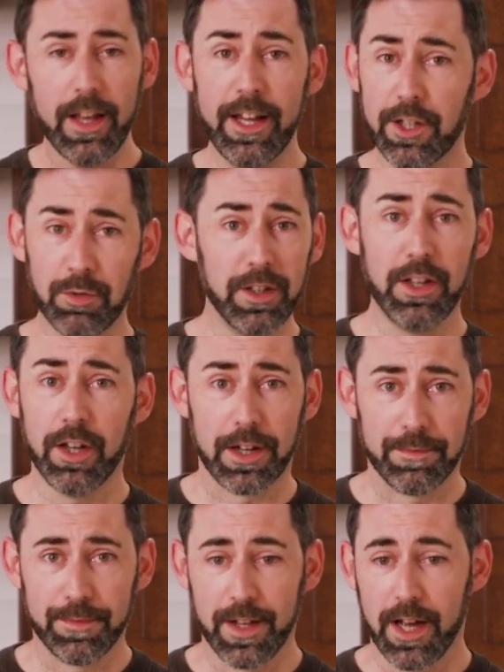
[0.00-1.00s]
It's really
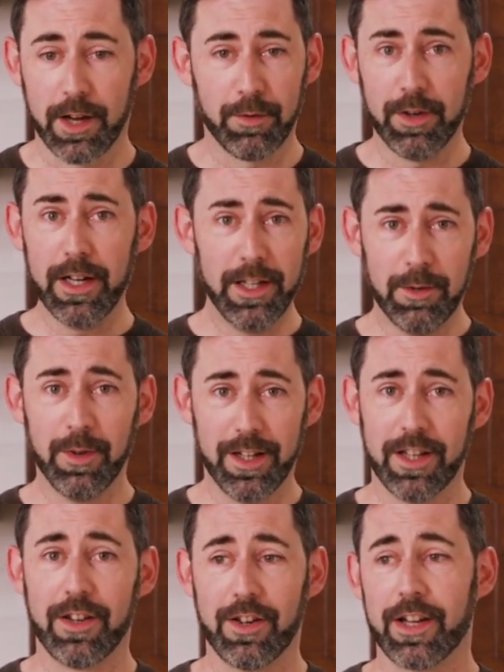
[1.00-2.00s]
good, really,
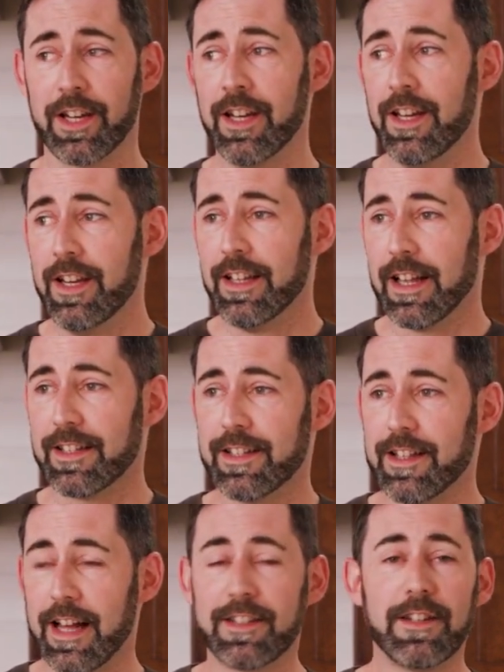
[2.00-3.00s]
really good.
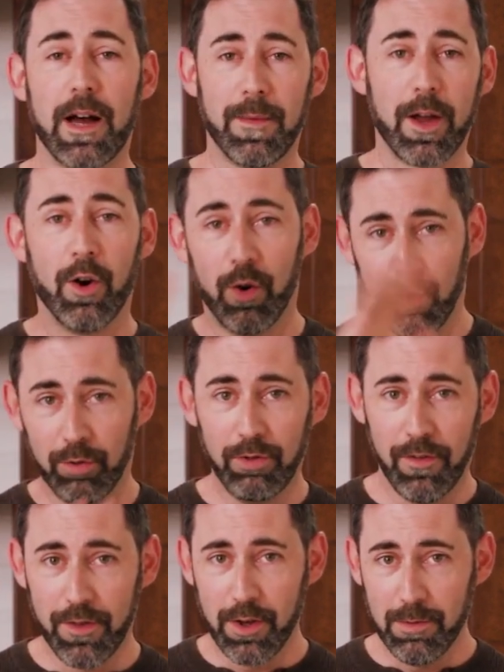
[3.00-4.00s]
That's not my whole
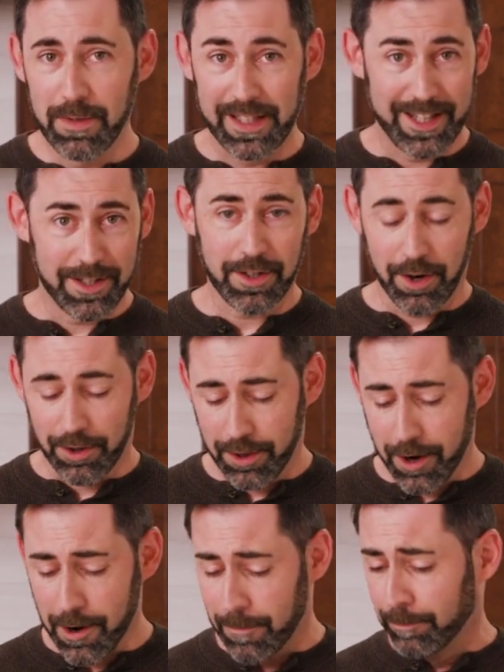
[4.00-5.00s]
review, but let's start
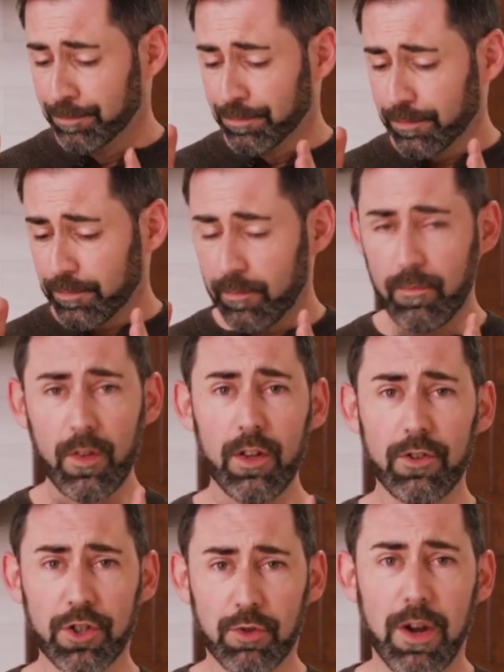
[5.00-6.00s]
there.
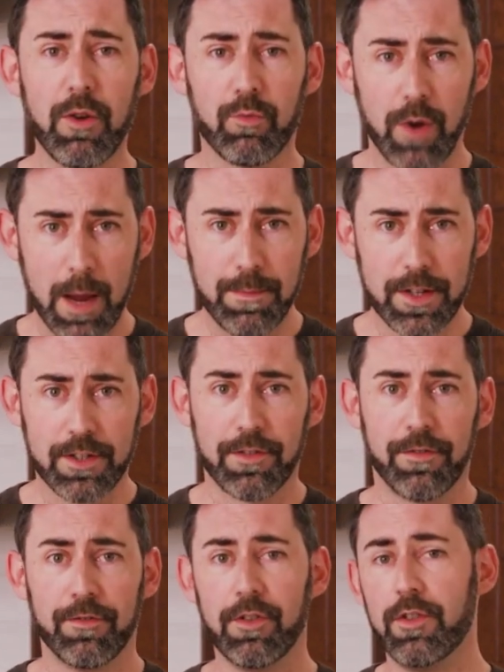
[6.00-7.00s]
There's great ripeness
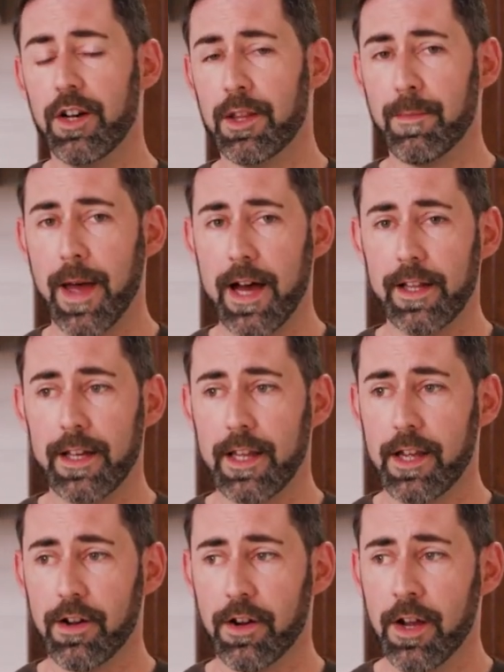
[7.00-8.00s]
of fruit on the palate
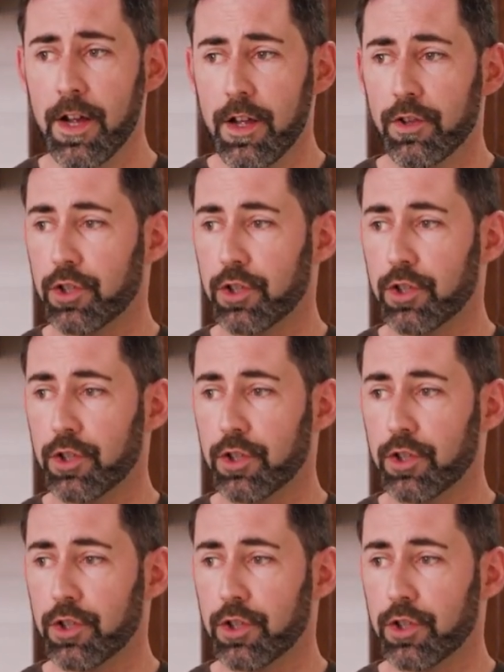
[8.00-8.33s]
here.